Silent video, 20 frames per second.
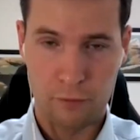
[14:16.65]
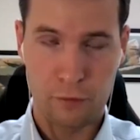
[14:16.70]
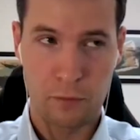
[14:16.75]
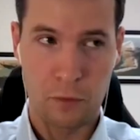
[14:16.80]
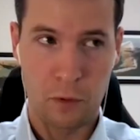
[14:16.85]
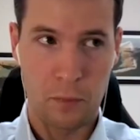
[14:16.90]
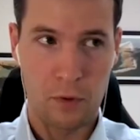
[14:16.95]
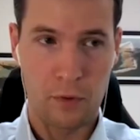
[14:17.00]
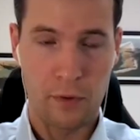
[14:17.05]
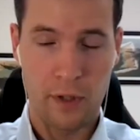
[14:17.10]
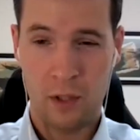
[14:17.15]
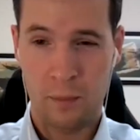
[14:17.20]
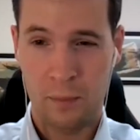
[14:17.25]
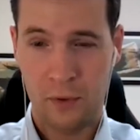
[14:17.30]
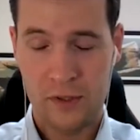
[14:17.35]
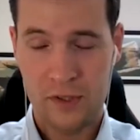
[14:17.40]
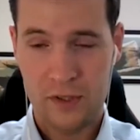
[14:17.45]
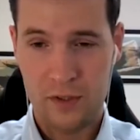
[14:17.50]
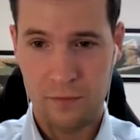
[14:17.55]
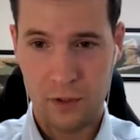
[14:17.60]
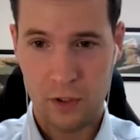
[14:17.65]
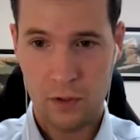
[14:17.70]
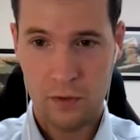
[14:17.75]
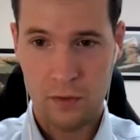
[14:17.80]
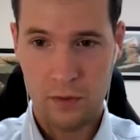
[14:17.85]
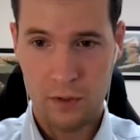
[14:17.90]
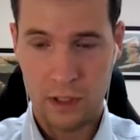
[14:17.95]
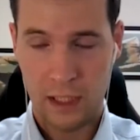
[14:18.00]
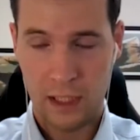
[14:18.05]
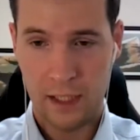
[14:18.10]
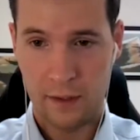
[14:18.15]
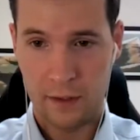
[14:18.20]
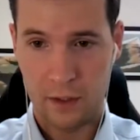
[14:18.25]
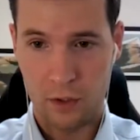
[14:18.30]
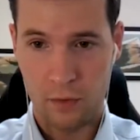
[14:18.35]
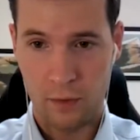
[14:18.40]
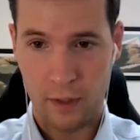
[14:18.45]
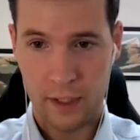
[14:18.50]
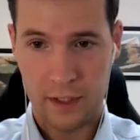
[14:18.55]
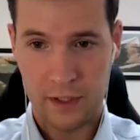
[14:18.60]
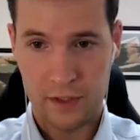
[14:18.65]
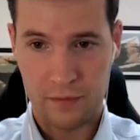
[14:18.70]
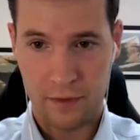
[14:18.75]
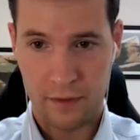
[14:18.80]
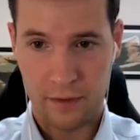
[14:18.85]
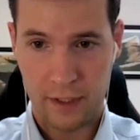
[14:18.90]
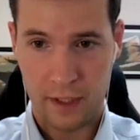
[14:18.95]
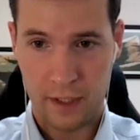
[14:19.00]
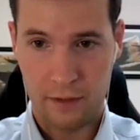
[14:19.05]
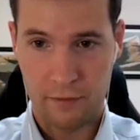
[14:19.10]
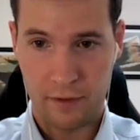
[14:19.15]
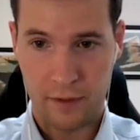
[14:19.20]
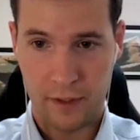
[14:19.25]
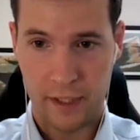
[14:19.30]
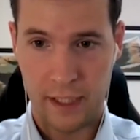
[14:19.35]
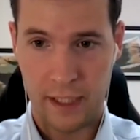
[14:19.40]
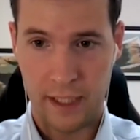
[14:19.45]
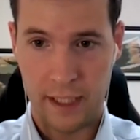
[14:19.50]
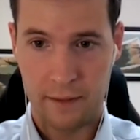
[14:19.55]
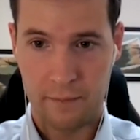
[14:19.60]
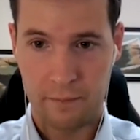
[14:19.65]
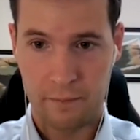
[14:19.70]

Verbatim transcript: From a morale point of view, clearly the Ukrainians very, very